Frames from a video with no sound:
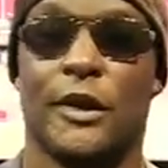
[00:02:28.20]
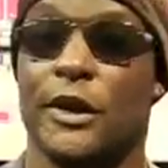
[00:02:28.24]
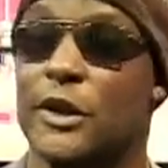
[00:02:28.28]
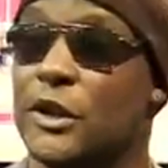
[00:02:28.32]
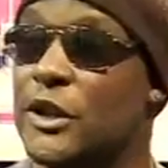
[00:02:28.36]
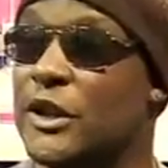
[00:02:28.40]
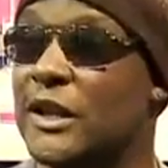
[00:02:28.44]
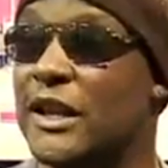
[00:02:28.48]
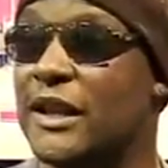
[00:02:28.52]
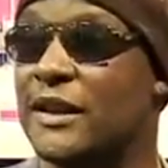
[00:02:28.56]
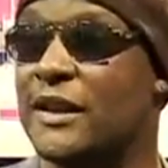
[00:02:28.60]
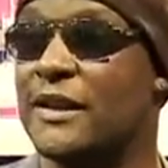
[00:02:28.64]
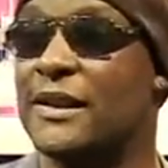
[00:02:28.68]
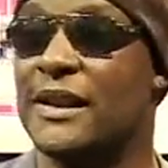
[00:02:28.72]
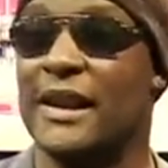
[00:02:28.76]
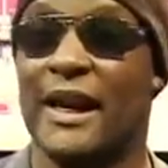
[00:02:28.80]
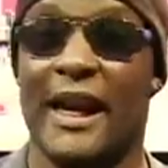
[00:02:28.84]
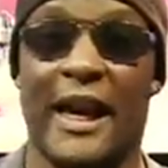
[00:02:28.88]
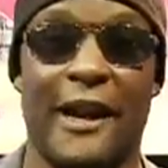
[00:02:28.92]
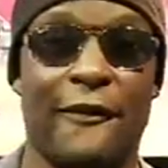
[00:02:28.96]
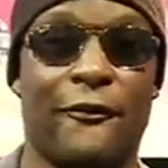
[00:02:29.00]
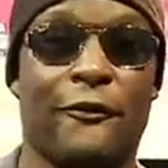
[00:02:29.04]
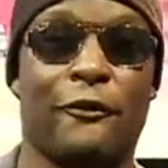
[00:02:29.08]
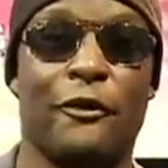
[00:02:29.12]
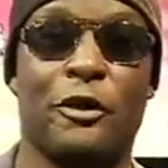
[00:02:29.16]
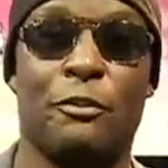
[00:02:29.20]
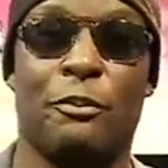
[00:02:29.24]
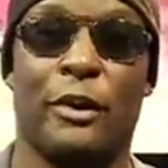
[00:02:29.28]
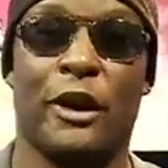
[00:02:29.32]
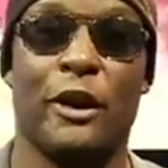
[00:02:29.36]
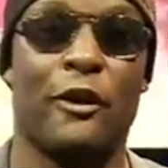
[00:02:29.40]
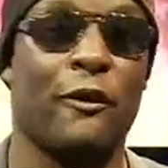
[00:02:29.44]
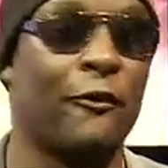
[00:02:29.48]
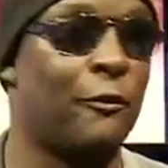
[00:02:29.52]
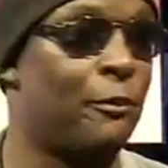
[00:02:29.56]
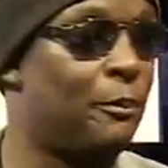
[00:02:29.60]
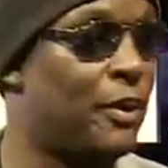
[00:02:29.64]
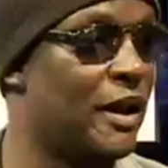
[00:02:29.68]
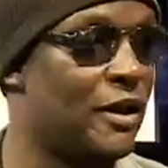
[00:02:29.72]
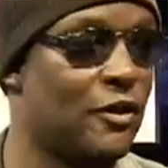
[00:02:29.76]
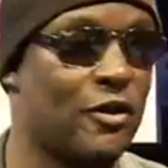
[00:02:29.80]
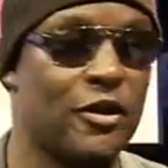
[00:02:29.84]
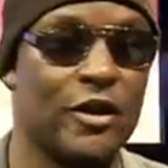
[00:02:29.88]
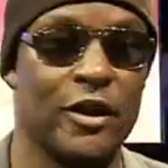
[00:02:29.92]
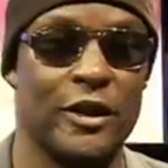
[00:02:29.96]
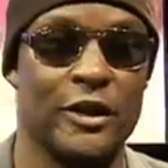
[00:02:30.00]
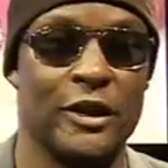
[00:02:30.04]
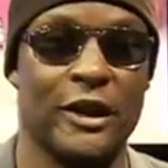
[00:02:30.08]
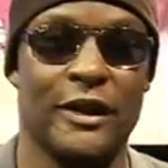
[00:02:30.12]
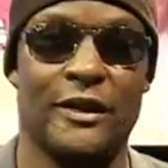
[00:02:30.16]
You listen to every bit of
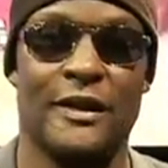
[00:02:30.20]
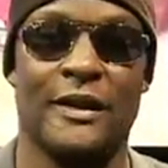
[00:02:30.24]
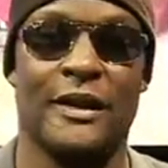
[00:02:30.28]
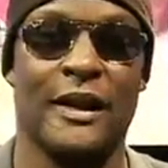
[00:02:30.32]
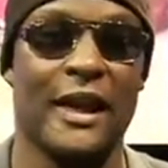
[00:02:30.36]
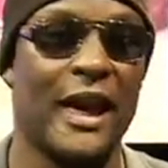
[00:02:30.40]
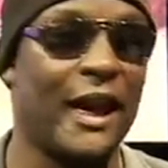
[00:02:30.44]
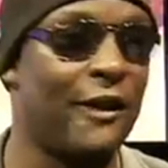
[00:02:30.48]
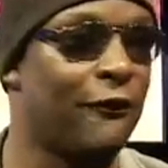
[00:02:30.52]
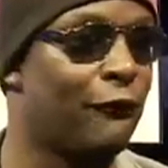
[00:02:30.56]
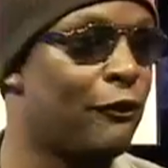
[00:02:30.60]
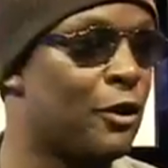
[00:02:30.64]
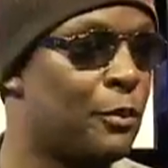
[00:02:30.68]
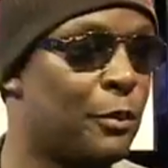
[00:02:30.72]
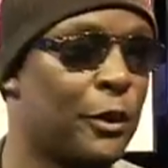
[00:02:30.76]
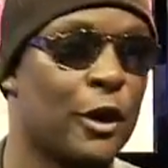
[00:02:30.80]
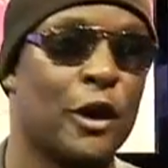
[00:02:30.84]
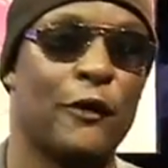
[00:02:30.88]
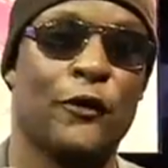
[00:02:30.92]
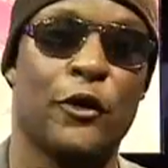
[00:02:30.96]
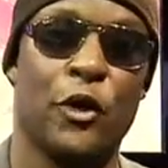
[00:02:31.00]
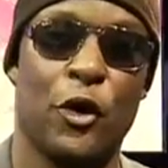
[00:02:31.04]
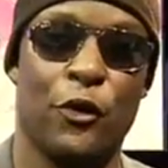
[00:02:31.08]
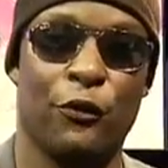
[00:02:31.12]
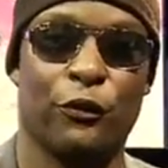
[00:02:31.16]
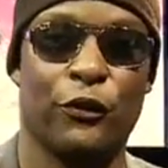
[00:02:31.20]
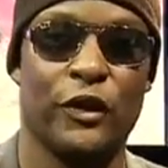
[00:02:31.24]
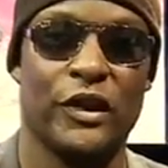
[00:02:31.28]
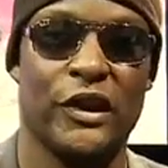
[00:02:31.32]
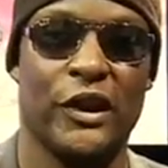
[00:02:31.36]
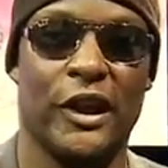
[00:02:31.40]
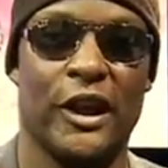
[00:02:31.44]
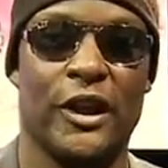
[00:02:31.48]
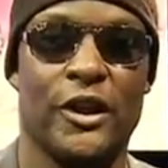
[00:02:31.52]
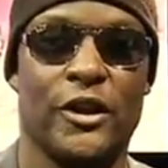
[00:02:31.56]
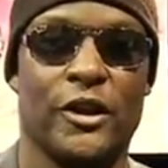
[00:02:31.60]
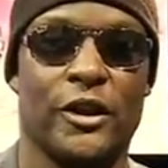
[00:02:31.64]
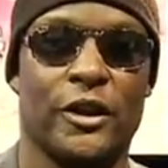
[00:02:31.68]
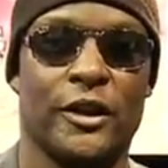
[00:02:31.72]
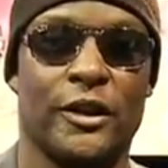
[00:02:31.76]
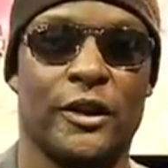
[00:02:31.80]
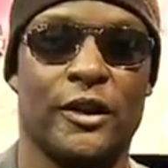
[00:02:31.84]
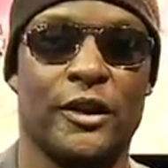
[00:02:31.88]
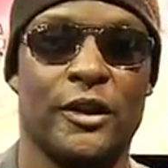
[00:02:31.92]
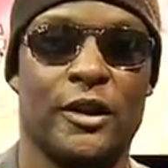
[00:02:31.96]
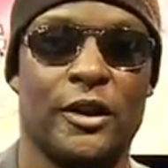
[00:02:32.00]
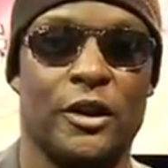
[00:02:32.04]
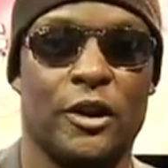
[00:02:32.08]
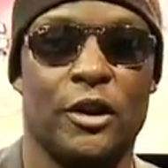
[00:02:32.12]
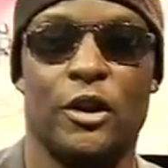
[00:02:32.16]
bitching, you listen to every bit of conversation,
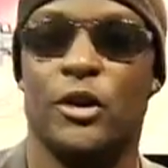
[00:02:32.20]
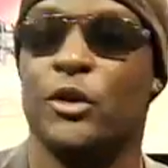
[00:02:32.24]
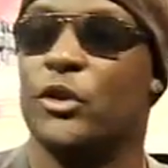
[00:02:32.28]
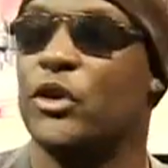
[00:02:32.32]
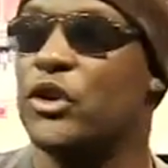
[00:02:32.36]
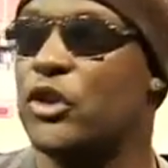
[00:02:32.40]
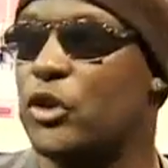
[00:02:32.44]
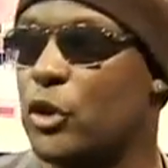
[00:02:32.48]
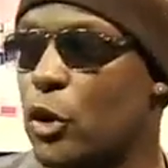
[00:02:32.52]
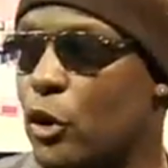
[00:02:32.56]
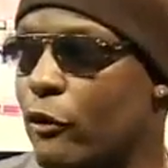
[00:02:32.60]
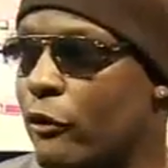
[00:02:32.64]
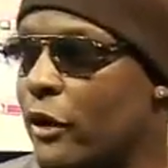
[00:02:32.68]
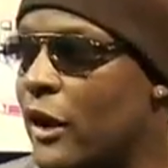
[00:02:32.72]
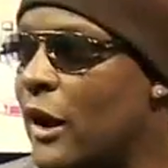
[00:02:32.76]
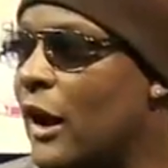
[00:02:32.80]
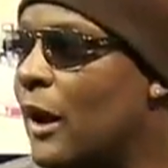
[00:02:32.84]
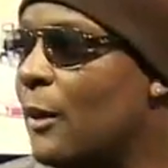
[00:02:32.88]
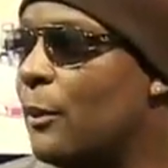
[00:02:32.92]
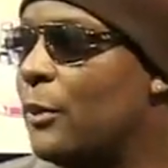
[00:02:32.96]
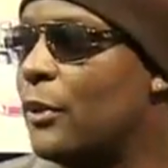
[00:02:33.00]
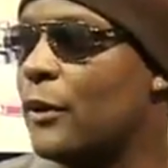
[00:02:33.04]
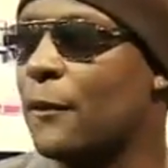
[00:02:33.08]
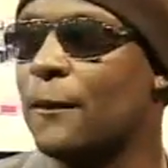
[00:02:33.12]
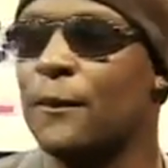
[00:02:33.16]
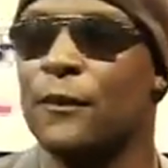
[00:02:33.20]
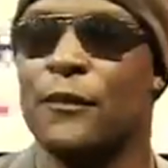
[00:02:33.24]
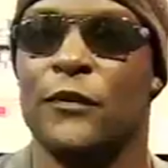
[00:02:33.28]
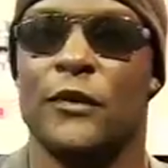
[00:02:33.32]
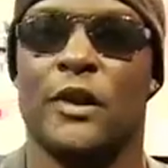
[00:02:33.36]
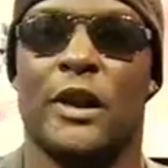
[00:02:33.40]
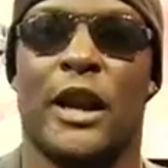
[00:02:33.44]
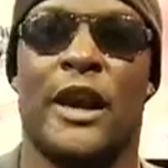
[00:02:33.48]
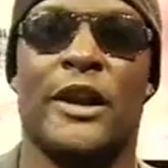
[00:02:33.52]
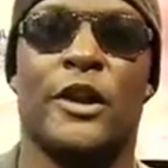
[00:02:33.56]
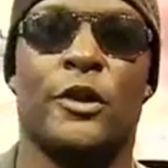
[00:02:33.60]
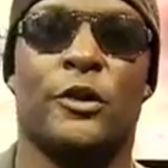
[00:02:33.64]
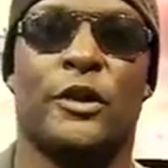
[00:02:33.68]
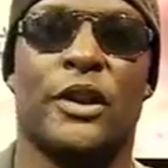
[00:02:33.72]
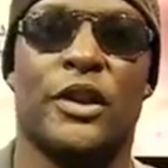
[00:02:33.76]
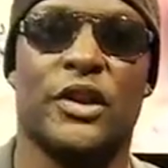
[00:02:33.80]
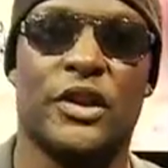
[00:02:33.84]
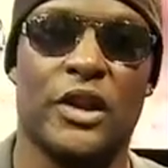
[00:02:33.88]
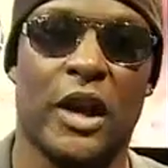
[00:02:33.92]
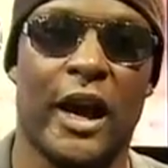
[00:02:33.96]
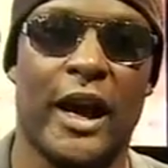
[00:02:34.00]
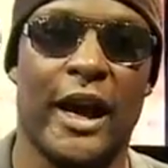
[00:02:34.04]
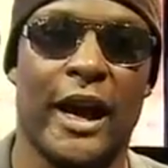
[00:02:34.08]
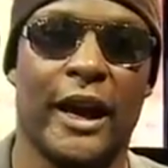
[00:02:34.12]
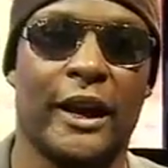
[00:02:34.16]
you store it up and you
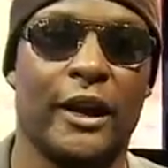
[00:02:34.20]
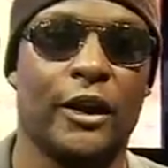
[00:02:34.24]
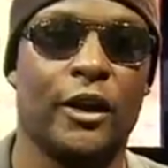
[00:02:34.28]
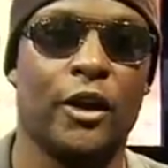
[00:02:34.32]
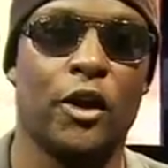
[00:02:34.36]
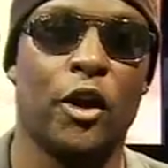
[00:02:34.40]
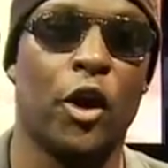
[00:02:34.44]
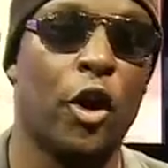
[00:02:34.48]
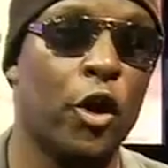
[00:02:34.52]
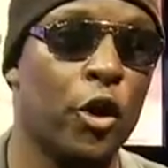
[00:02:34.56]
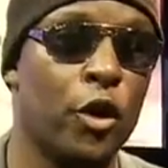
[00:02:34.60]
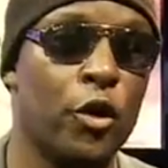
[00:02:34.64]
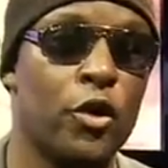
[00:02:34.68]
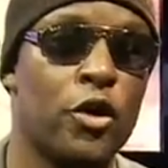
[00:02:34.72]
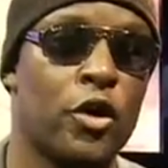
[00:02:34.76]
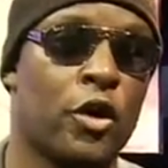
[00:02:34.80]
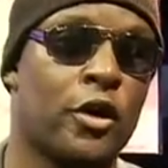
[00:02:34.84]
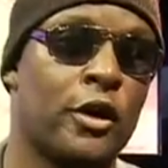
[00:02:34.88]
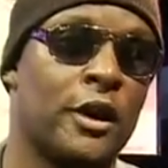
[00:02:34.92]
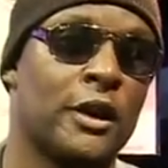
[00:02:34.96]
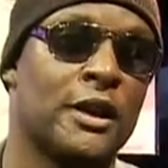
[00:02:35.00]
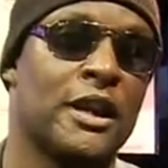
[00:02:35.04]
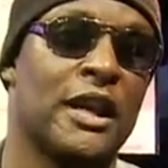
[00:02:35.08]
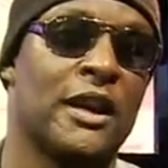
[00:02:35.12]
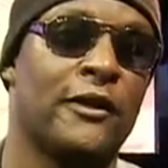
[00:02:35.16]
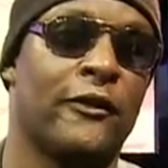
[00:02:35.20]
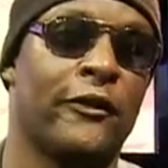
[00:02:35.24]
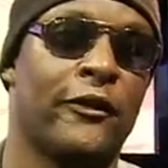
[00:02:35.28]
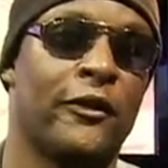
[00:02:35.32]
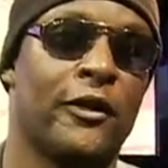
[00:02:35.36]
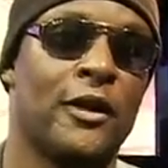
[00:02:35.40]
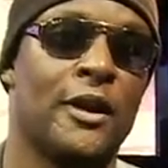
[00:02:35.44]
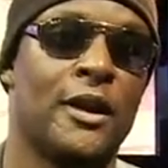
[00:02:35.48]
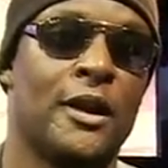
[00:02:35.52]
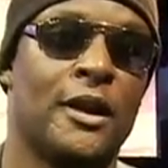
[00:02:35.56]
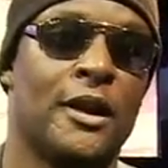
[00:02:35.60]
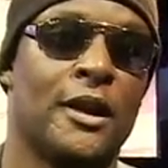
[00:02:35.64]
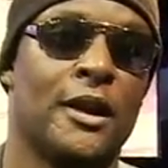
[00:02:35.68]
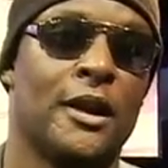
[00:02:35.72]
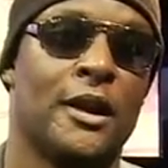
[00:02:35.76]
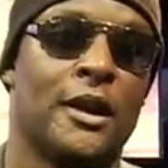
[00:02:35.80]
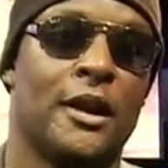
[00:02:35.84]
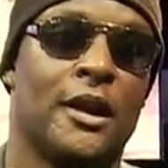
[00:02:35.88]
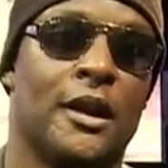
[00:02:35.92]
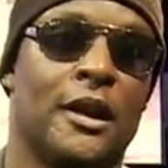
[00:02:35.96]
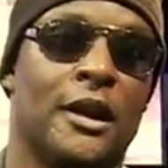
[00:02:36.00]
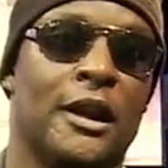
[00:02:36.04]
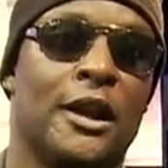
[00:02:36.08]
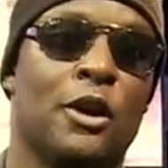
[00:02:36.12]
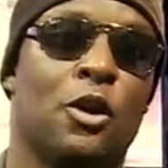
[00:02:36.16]
decide who you're gonna give
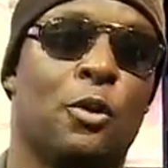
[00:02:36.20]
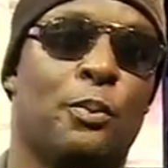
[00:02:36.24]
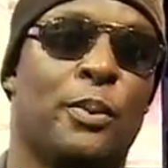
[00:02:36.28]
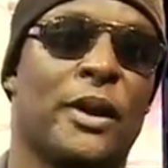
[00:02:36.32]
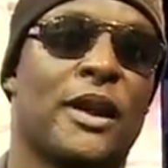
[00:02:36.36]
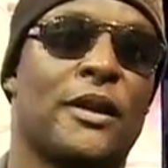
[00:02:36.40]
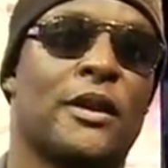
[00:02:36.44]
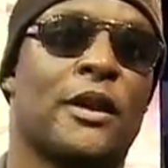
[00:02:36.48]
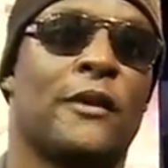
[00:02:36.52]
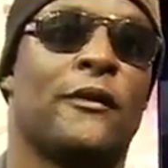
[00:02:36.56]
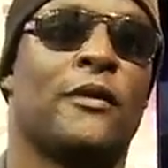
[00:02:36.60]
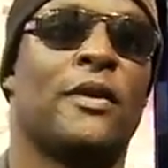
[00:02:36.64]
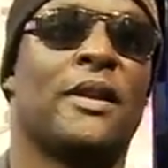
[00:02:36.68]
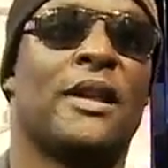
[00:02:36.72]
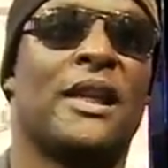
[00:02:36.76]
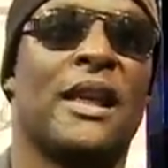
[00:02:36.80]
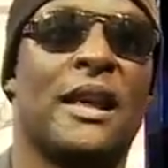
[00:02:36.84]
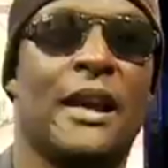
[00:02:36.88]
little bits of